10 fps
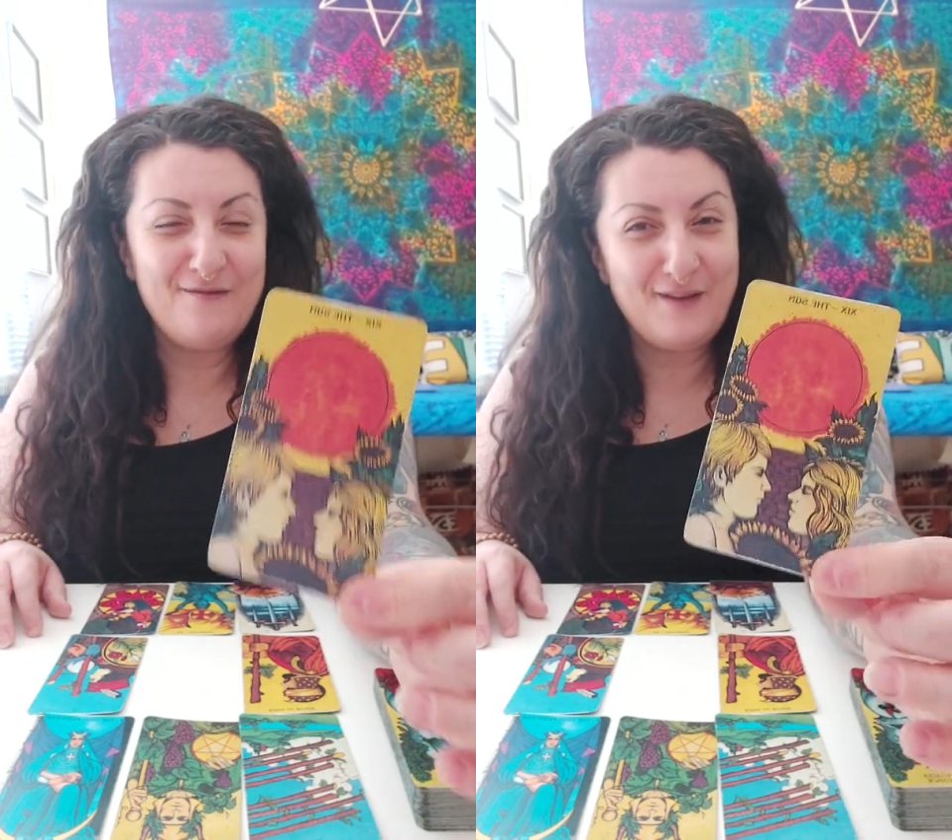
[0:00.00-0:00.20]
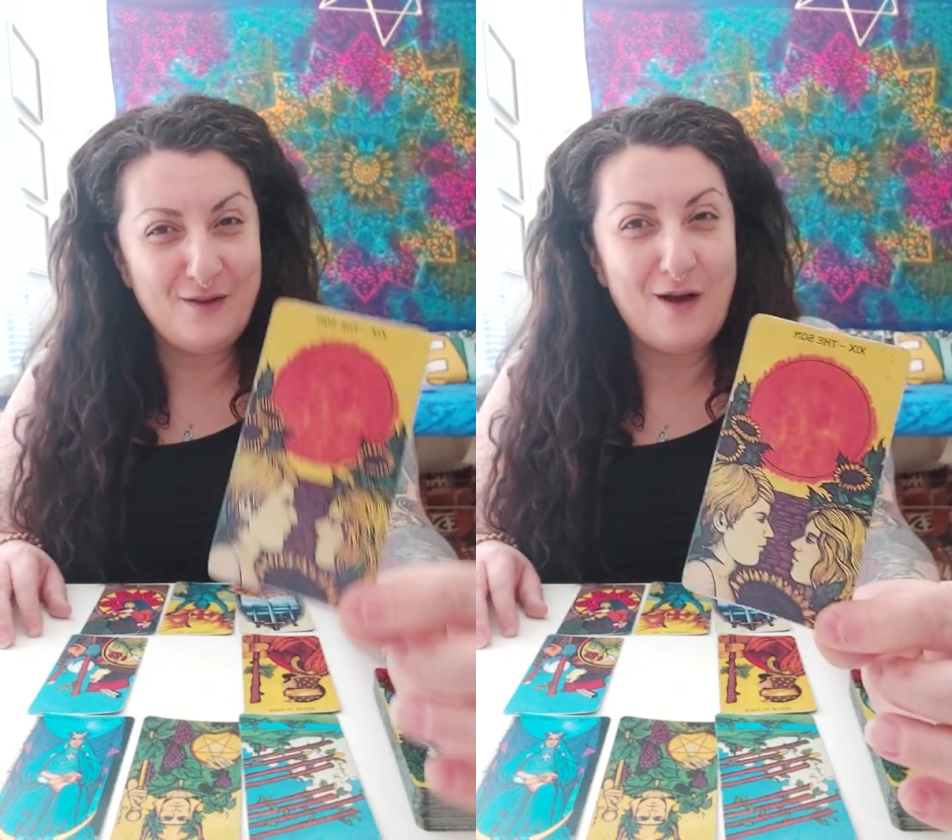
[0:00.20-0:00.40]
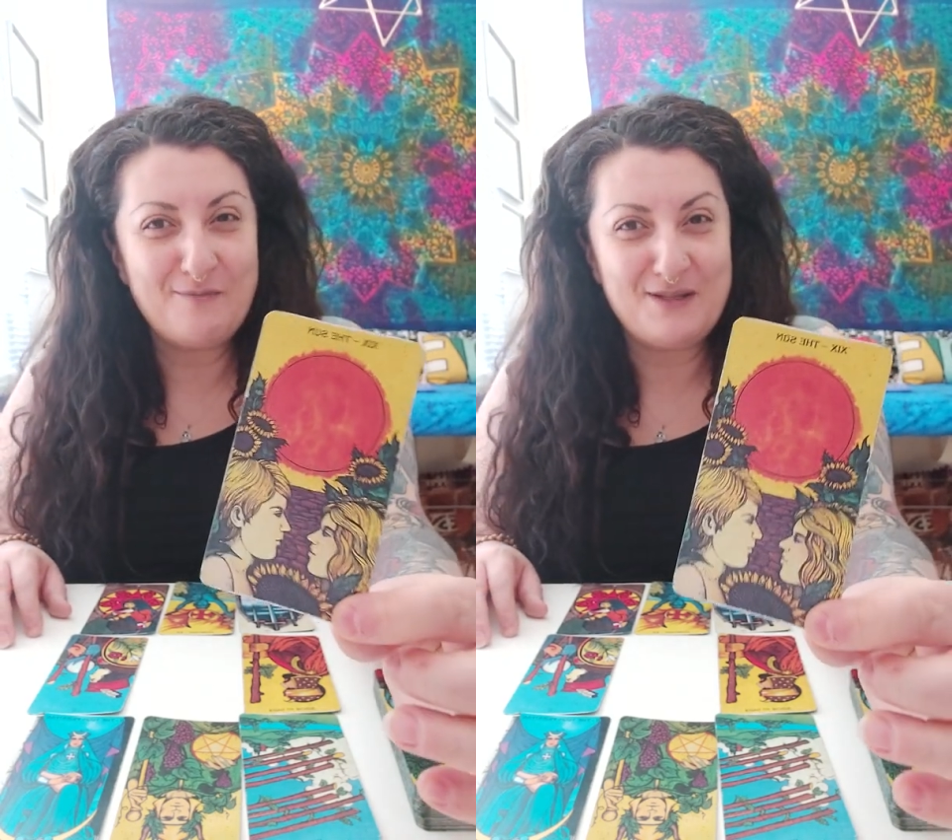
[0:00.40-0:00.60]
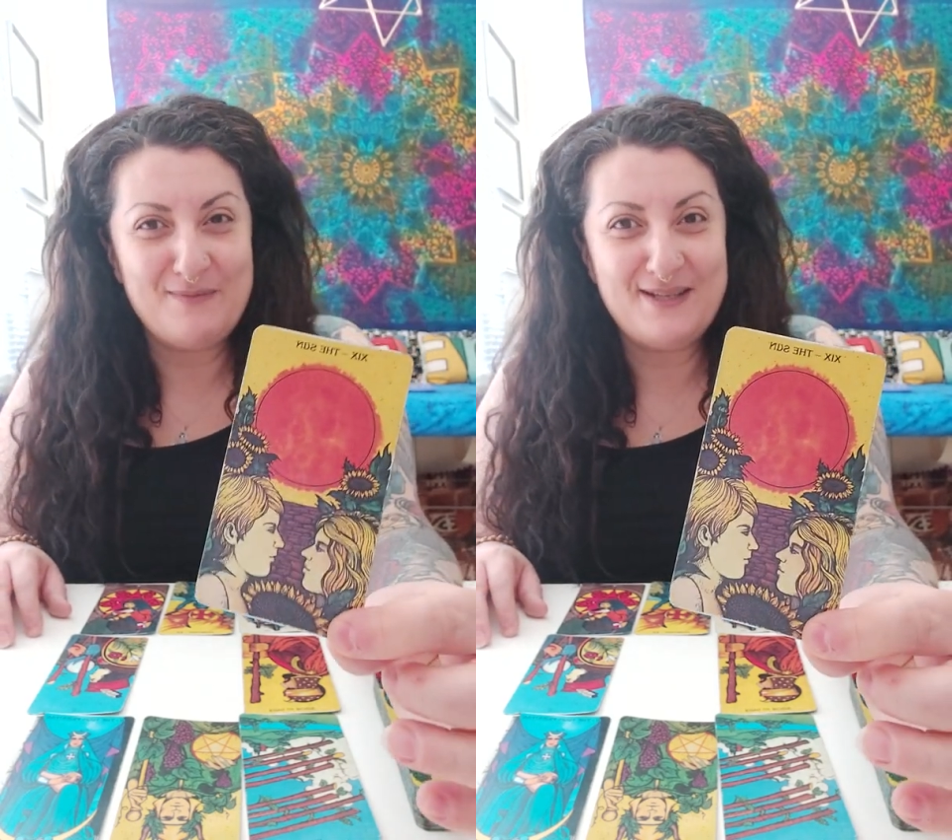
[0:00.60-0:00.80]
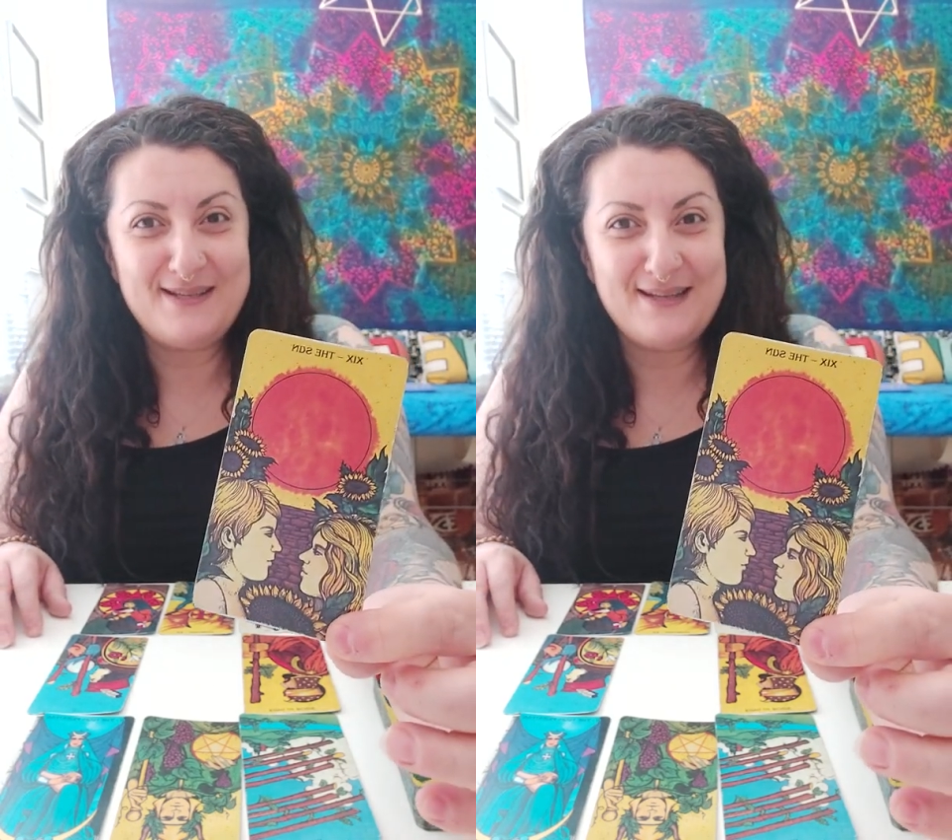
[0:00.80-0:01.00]
Feel
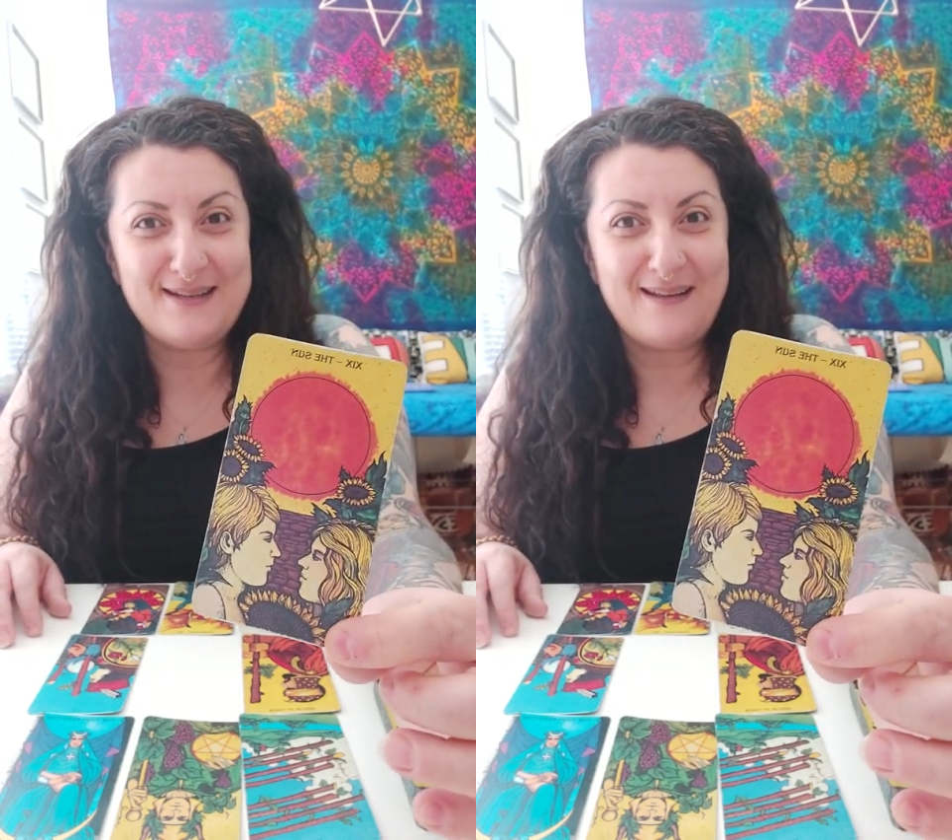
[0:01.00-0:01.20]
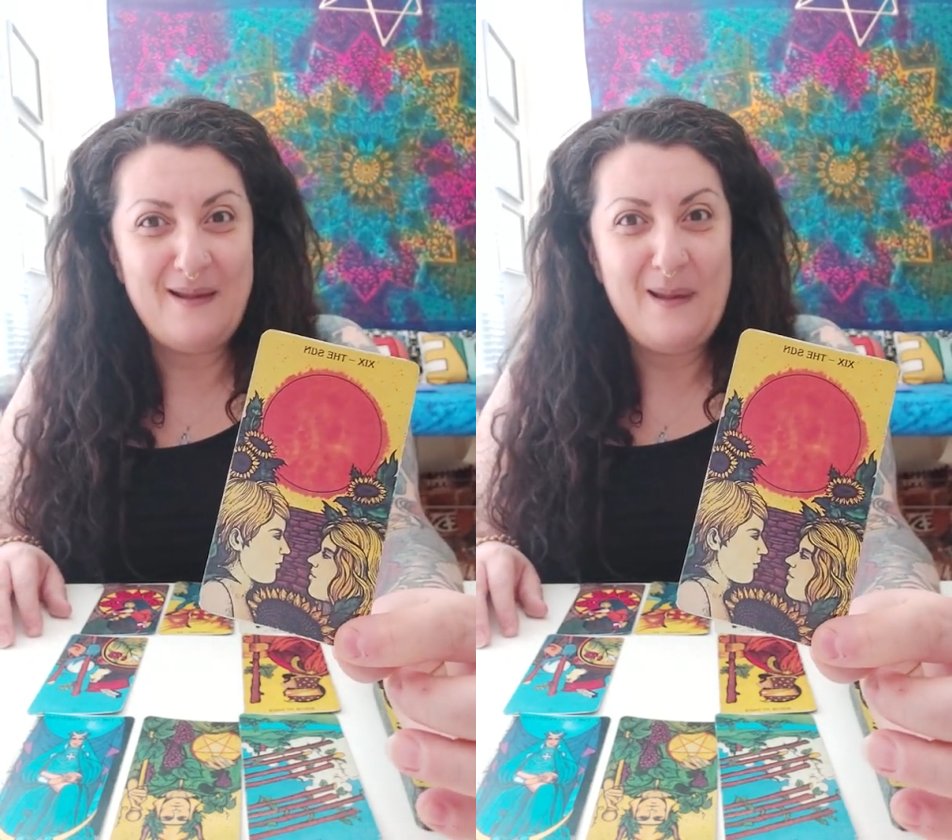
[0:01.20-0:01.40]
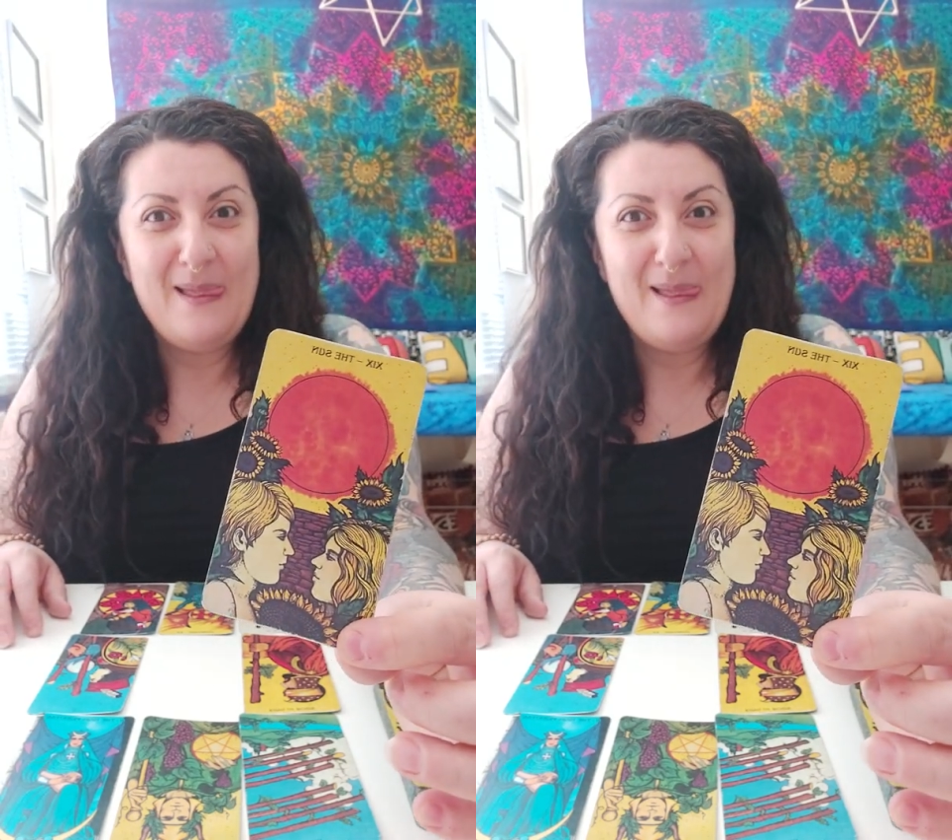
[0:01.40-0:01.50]
optimistic.